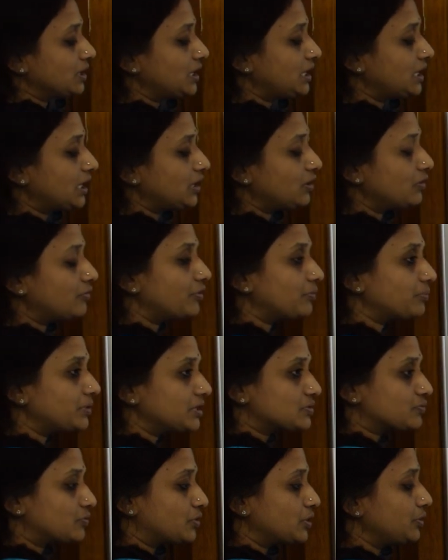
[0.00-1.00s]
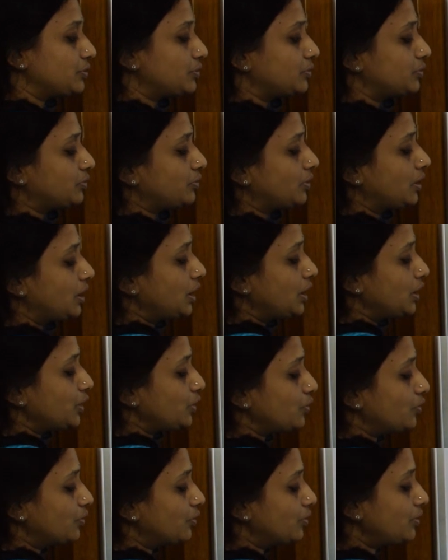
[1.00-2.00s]
In iodoform test, what do?
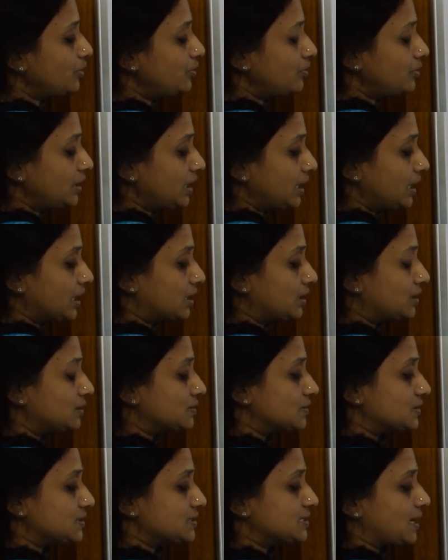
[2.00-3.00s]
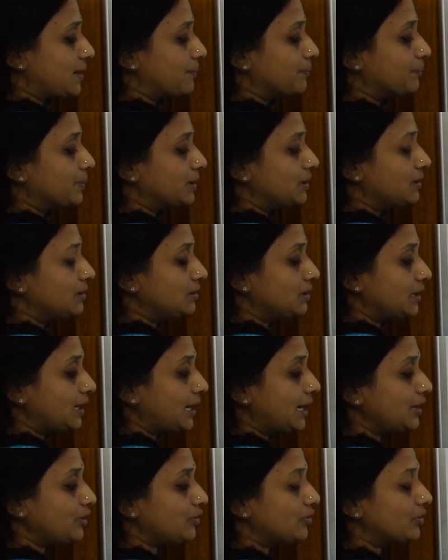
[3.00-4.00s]
You're going to take the sample
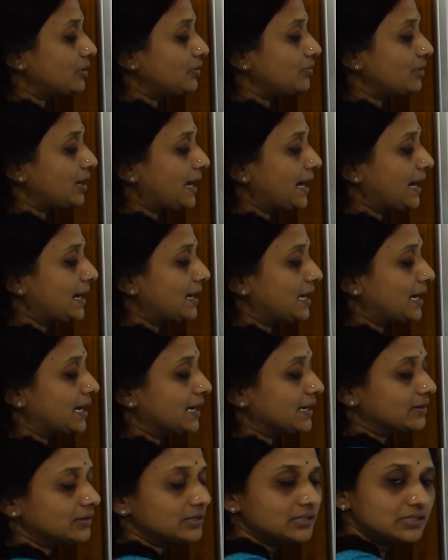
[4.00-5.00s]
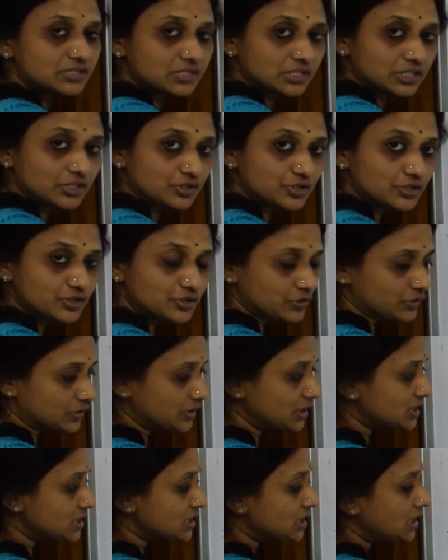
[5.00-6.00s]
and you're going to add iodine solution to
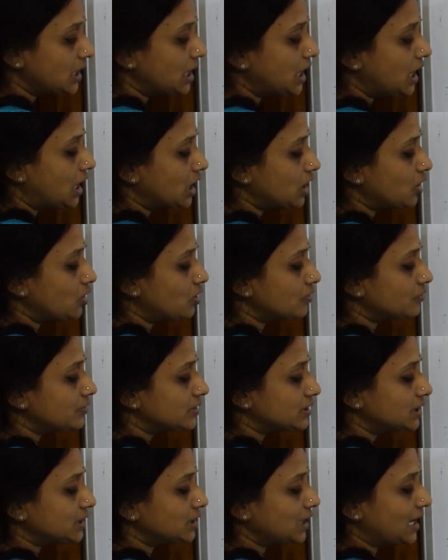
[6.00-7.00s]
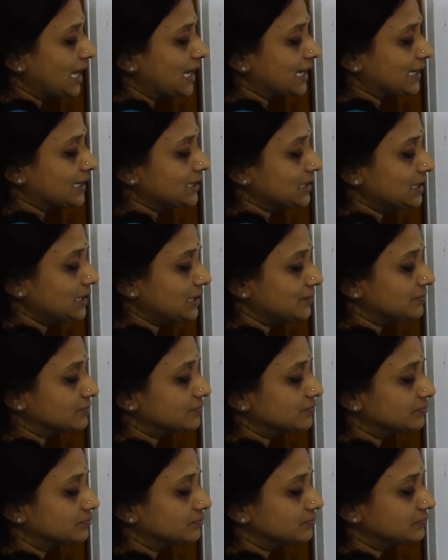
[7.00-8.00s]
this along with an
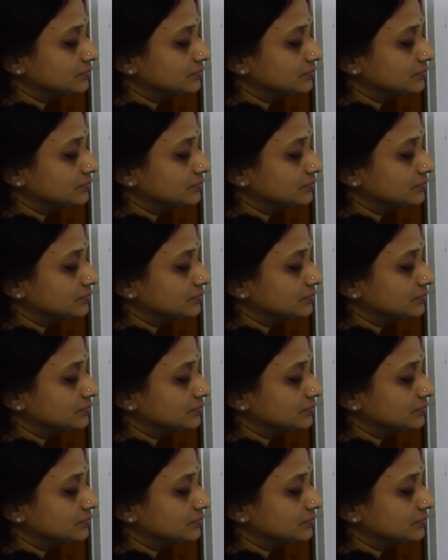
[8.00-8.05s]
alkali.